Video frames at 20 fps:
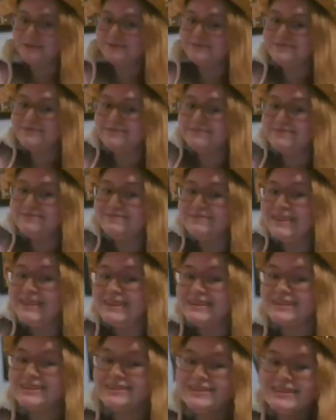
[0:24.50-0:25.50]
Oh,
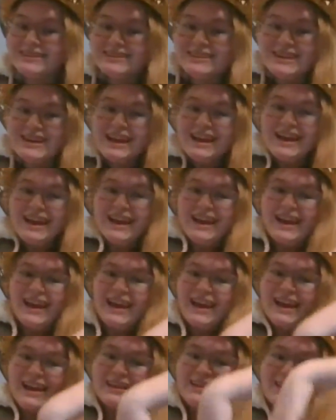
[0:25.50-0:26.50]
here's Luigi.
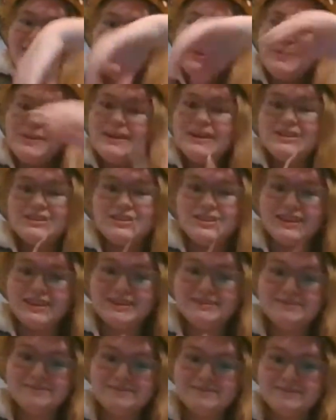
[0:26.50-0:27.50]
And
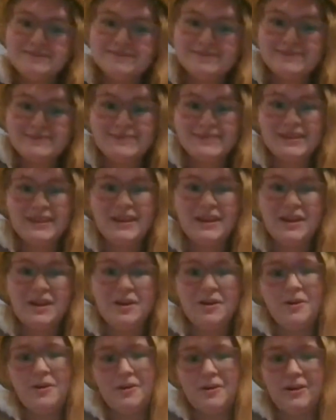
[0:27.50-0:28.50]
Luigi,
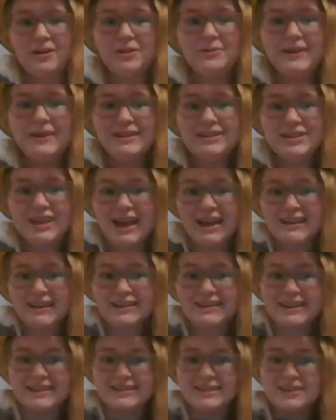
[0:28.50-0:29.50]
or Luigi,
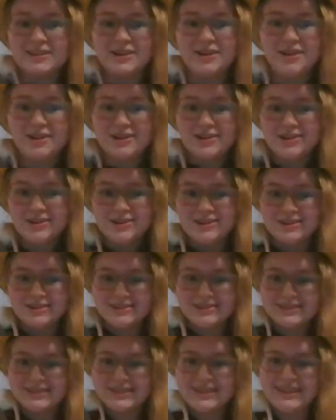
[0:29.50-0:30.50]
because they're all
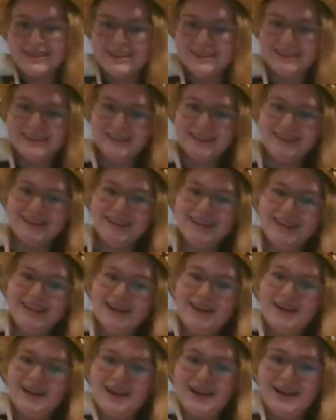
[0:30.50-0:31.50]
girls.
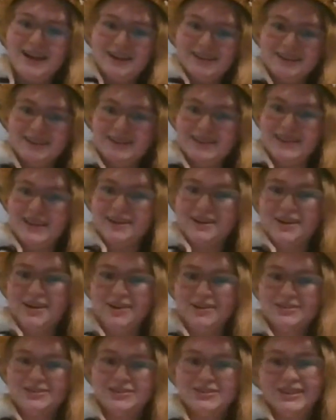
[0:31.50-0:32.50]
They're
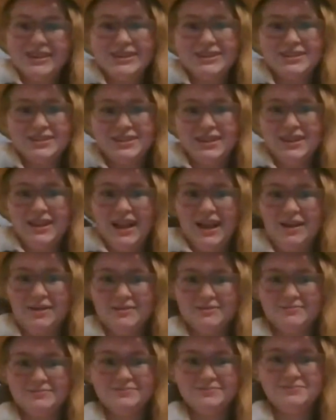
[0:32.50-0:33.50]
all gonna chill
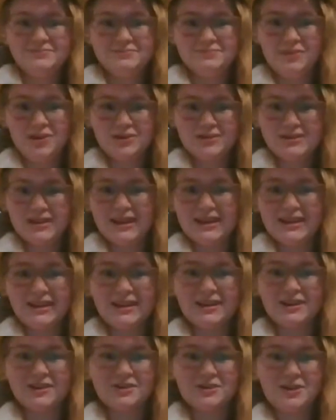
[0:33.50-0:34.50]
out and most
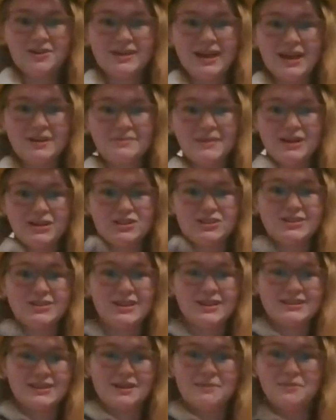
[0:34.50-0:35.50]
likely gonna crawl down my
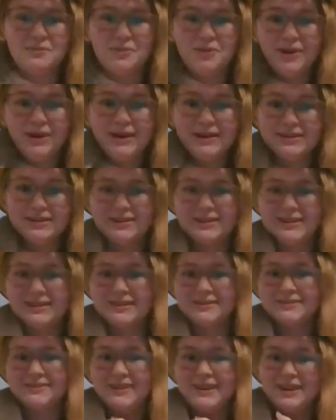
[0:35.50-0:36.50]
shirt at some point during
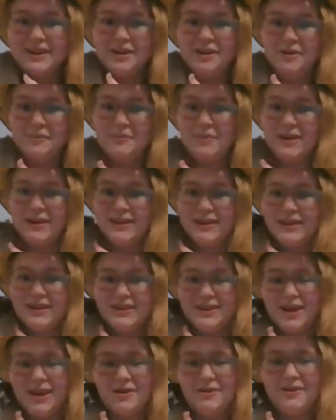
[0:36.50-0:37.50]
this video, but
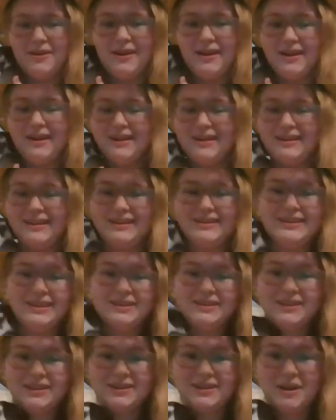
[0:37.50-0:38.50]
you know,
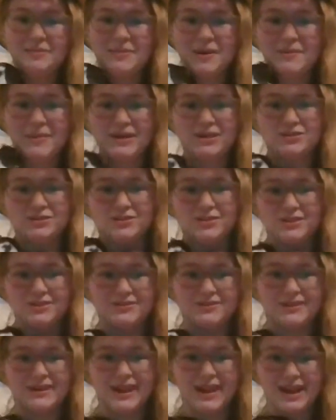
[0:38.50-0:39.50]
they're up on my shoulder
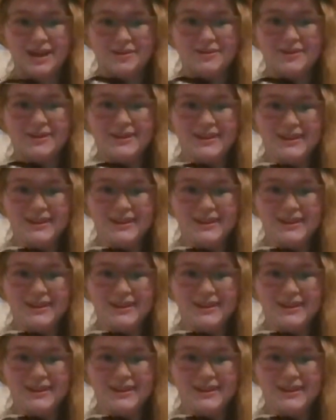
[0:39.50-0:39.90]
for now.